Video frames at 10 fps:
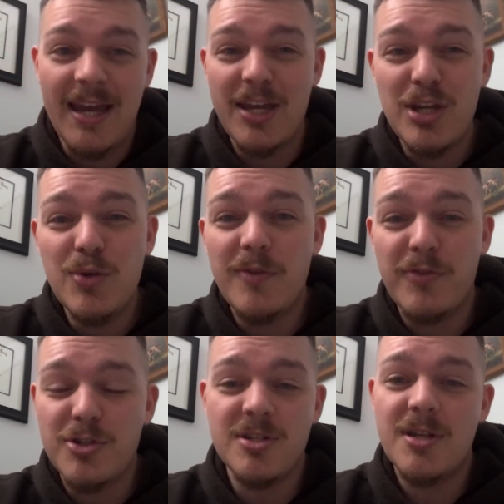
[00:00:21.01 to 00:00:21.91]
I can do it
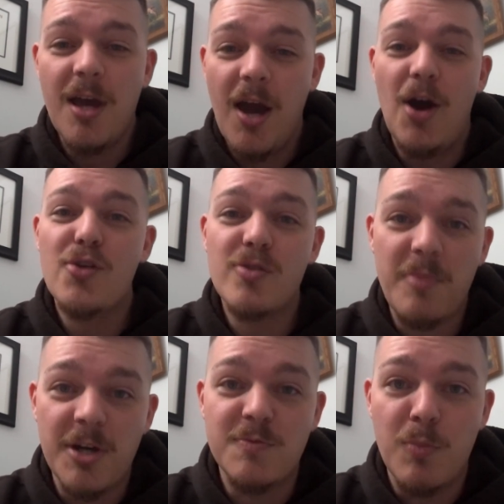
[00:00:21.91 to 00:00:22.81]
for just $100
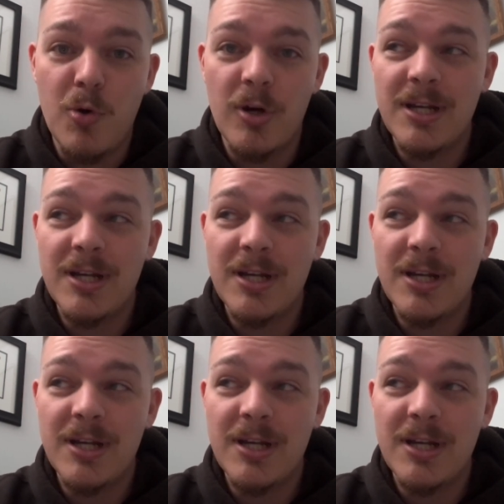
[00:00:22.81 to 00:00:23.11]
more